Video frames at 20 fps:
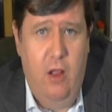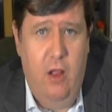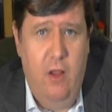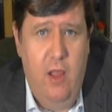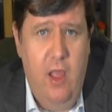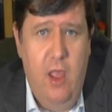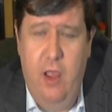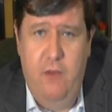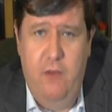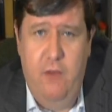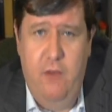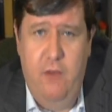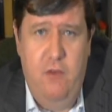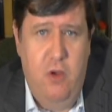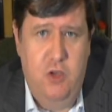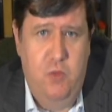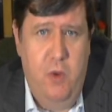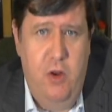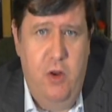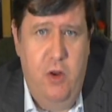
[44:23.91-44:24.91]
Of course,
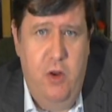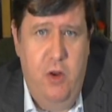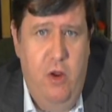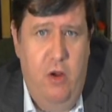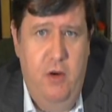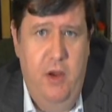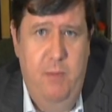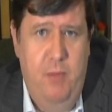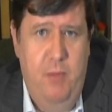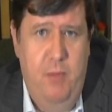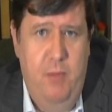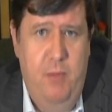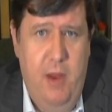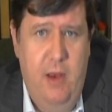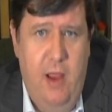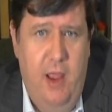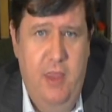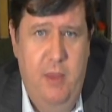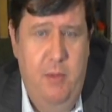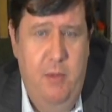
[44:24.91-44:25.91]
we'd already had
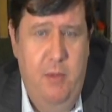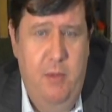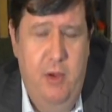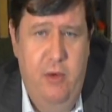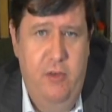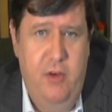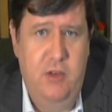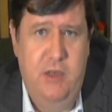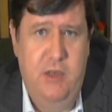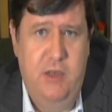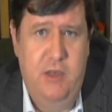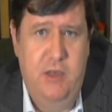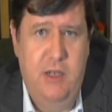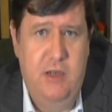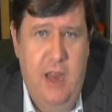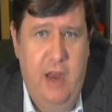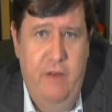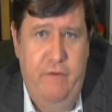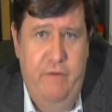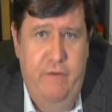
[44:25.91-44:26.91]
them introduced since
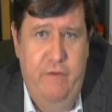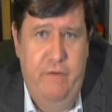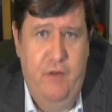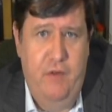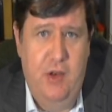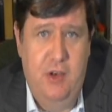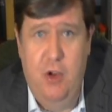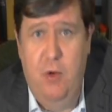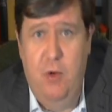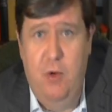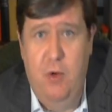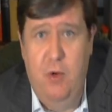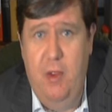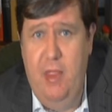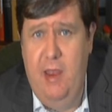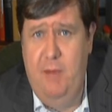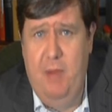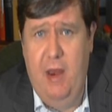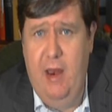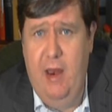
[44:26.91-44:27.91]
1952, and they'd
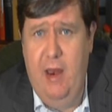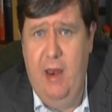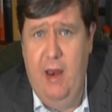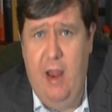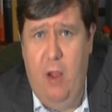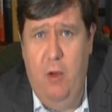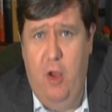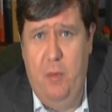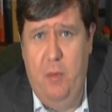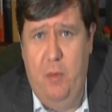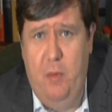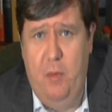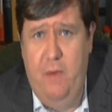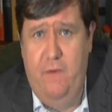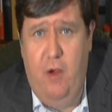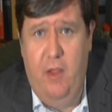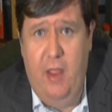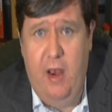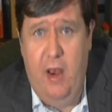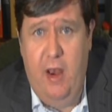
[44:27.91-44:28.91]
been in our law before then.
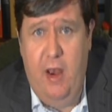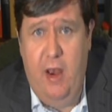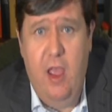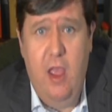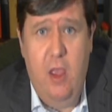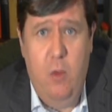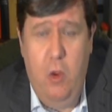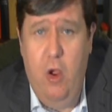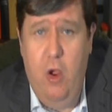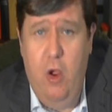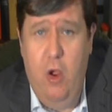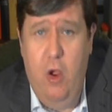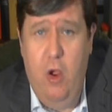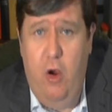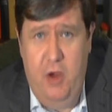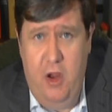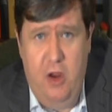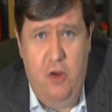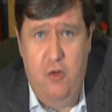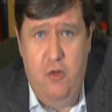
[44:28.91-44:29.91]
We already
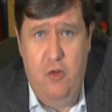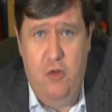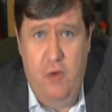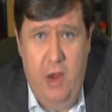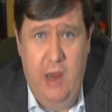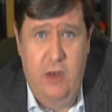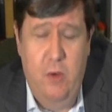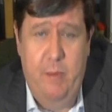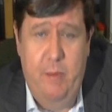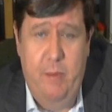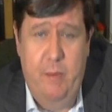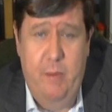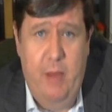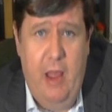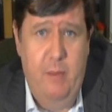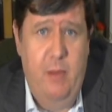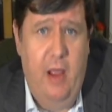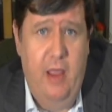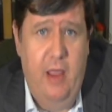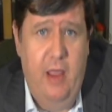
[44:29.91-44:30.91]
agreed to abide by
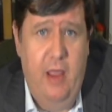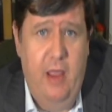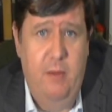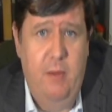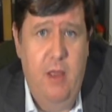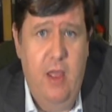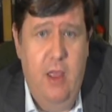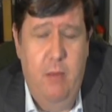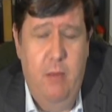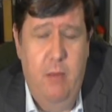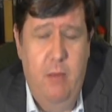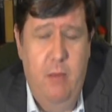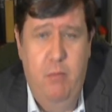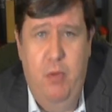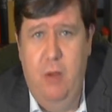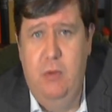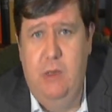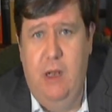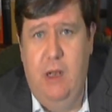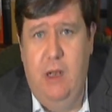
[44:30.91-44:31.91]
them, but it was
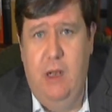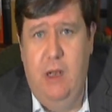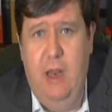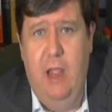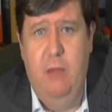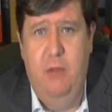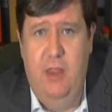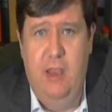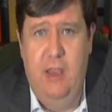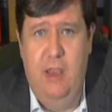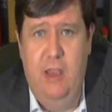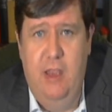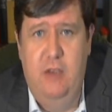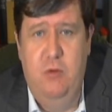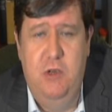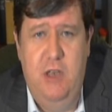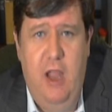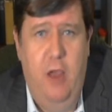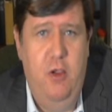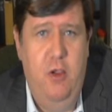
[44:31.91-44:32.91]
claimed that this was now
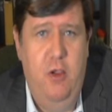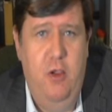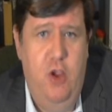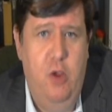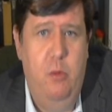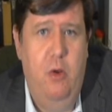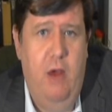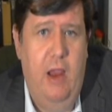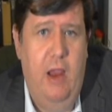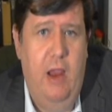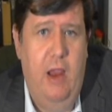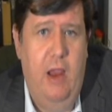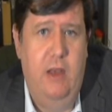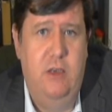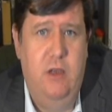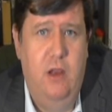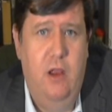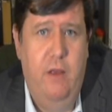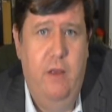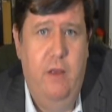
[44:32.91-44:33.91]
human rights
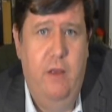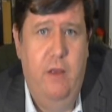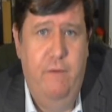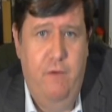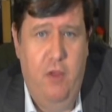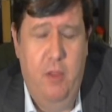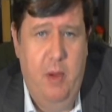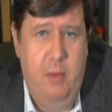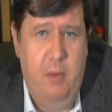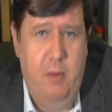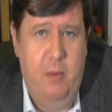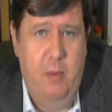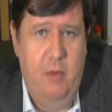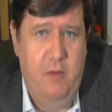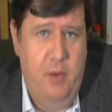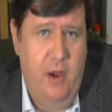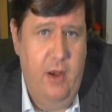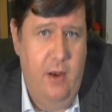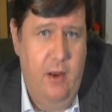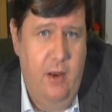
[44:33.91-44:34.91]
for the people of Britain.